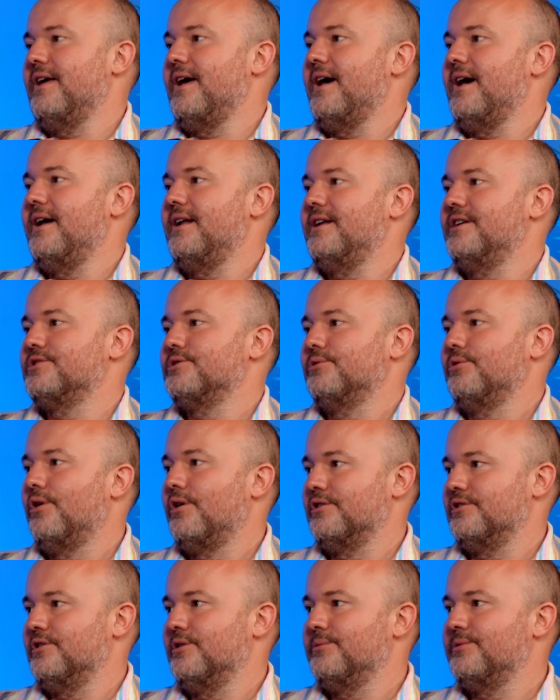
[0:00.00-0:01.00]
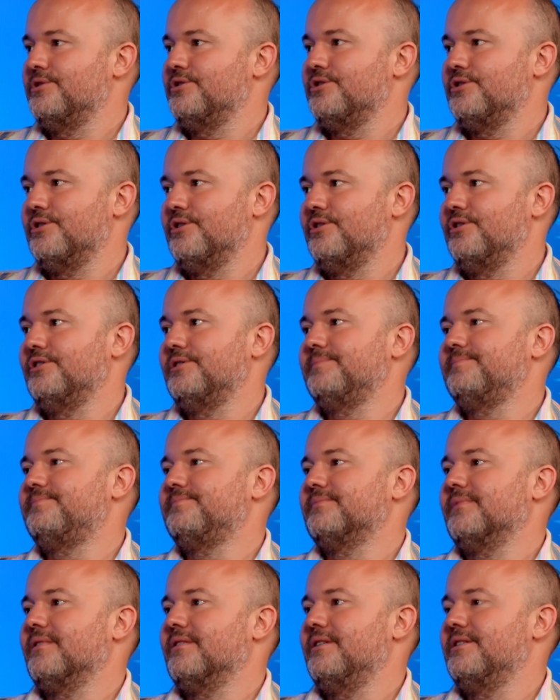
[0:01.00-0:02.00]
that is a long-term insurer
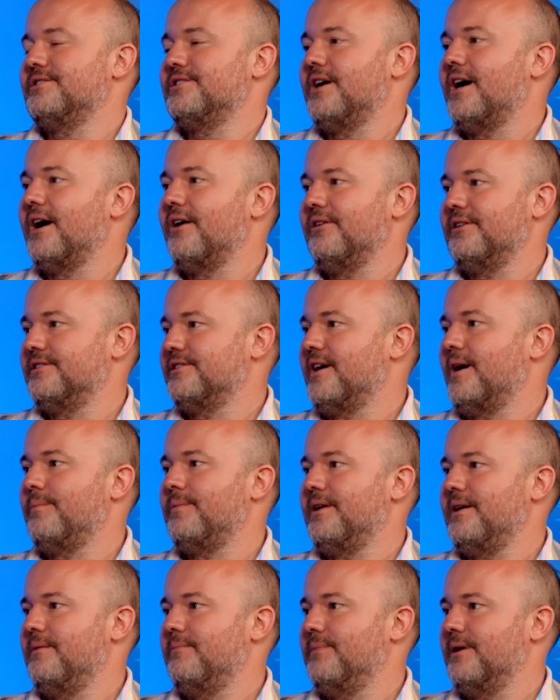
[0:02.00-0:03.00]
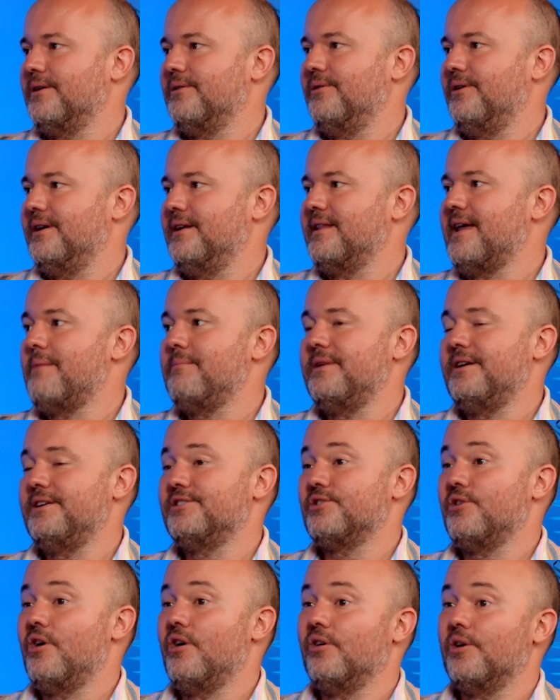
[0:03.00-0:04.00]
entirely denominated in Bitcoin. And that
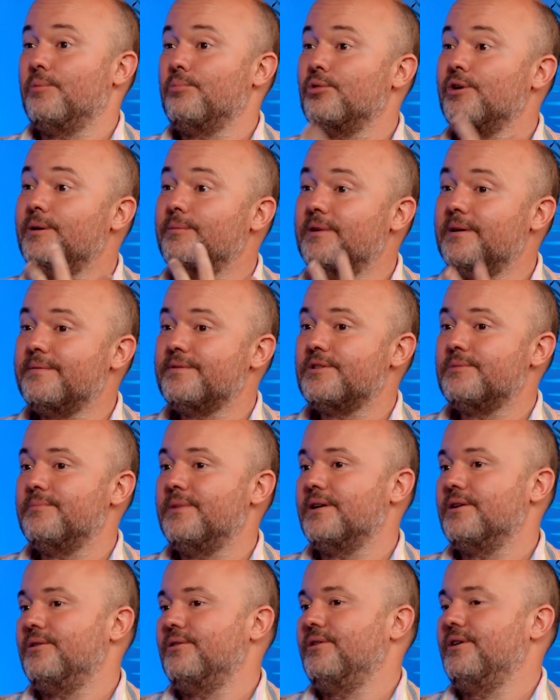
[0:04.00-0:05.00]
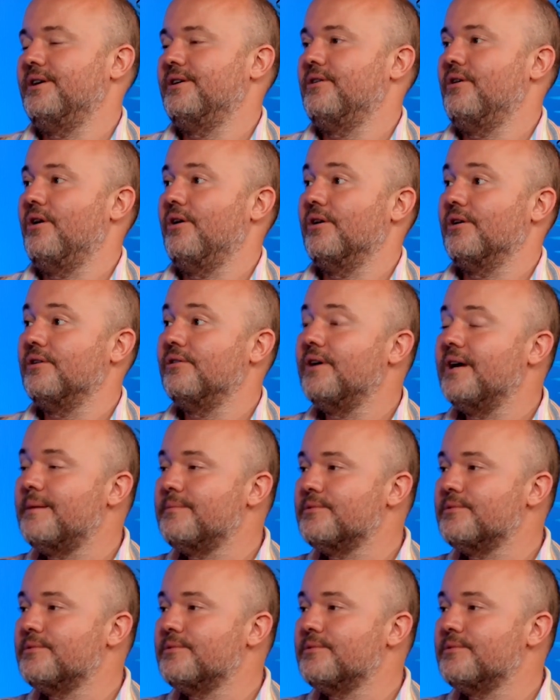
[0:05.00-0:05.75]
means all our premiums in Bitcoin, all our